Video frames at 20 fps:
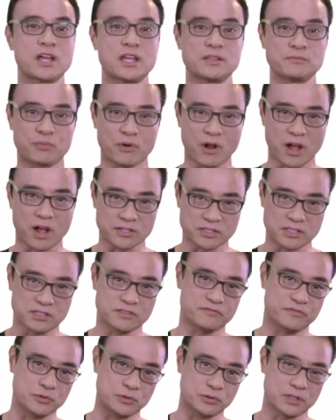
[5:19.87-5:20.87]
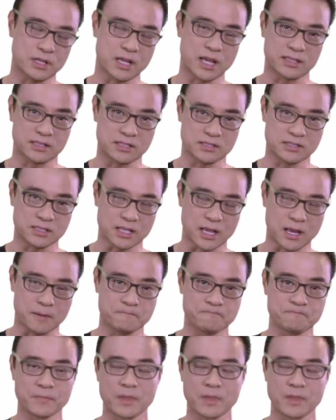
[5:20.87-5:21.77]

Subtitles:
and processed food at this time.